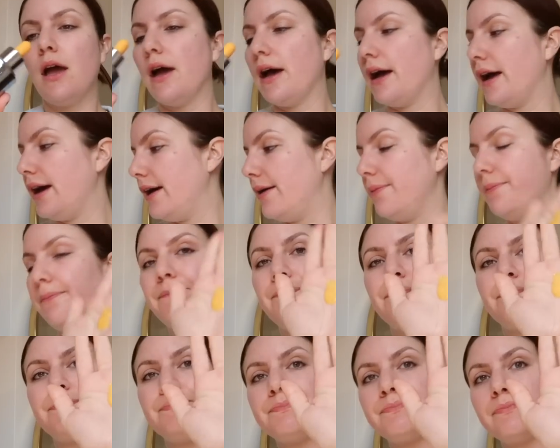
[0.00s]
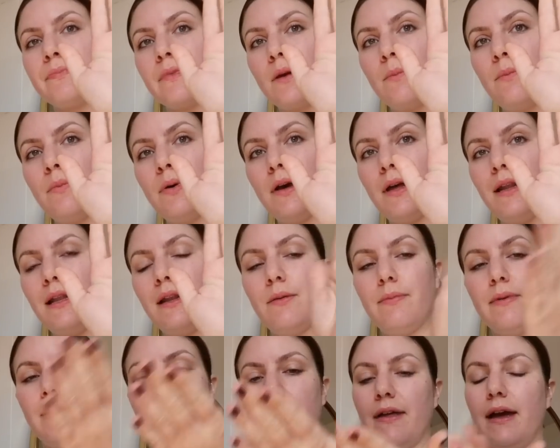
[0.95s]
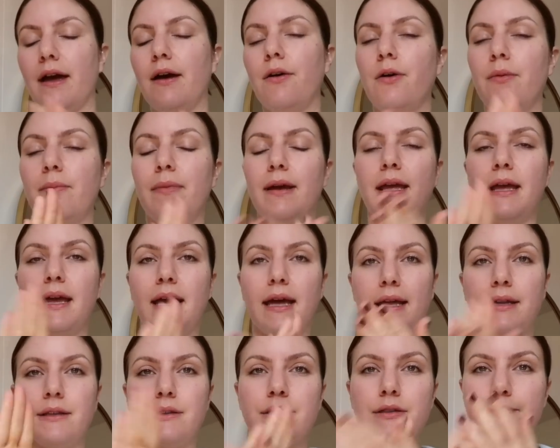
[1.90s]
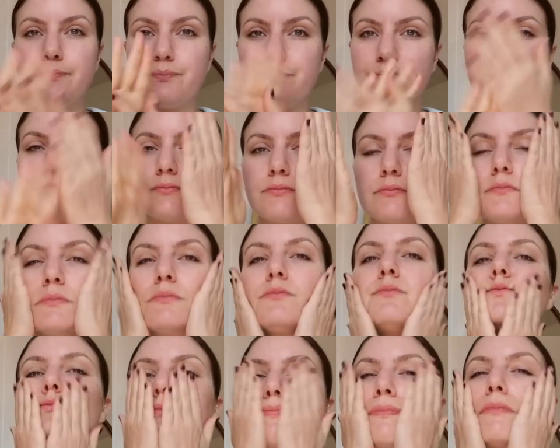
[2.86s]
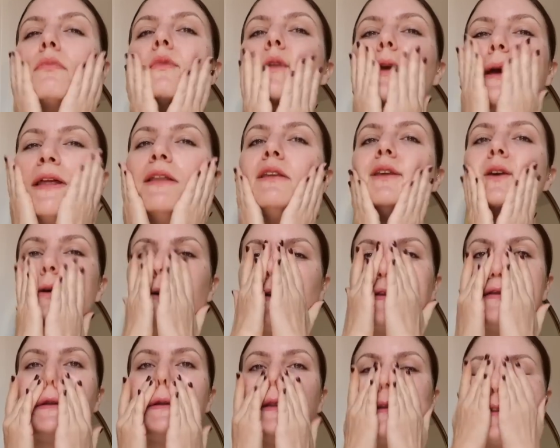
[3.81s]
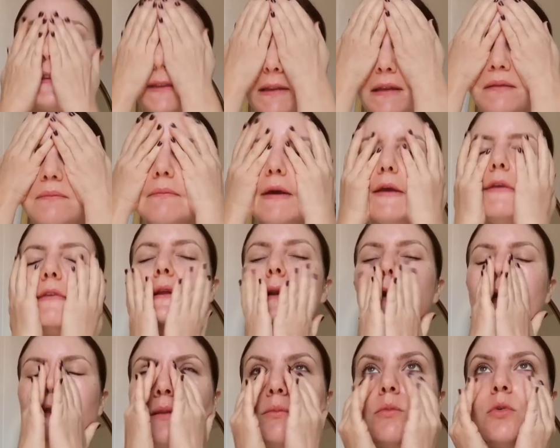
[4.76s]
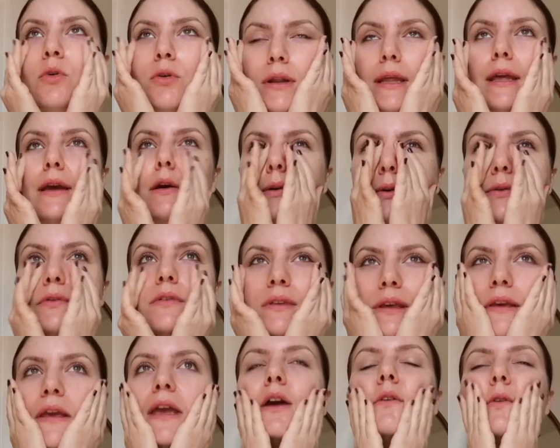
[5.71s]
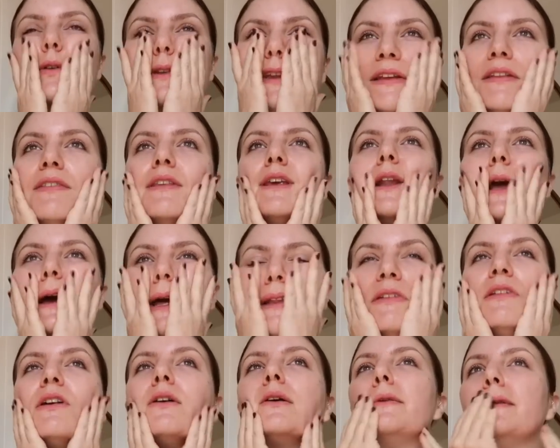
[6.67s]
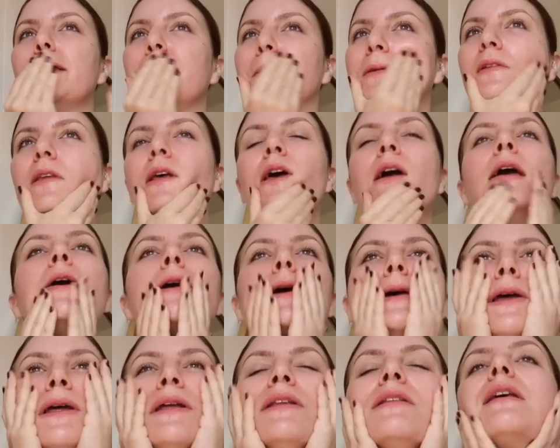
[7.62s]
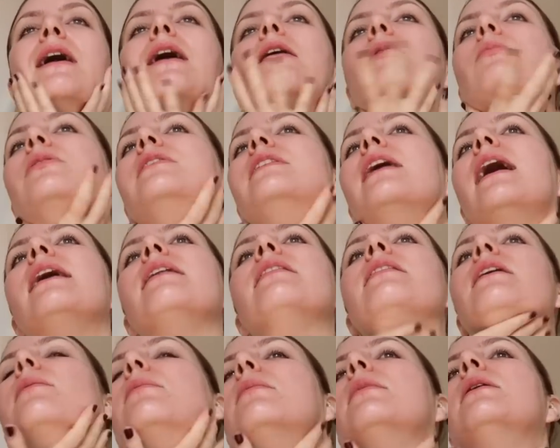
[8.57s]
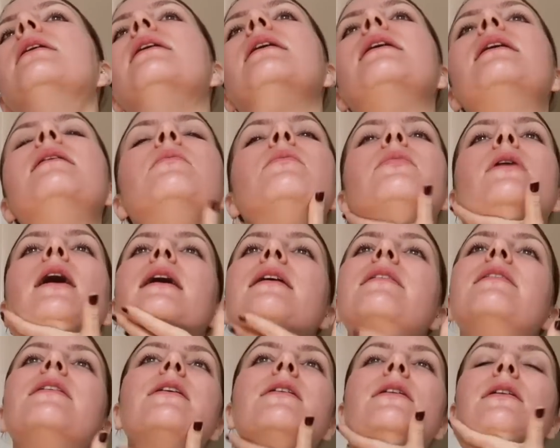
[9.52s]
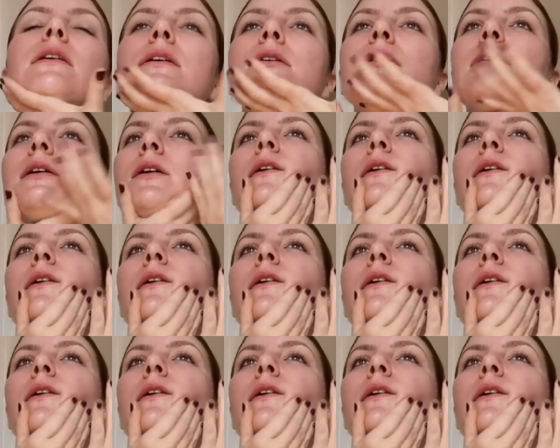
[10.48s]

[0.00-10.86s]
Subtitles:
Put a little bit of that on my hand. Antioxidants. Basically in the morning, all skincare routines need antioxidants to help protect them and brighten.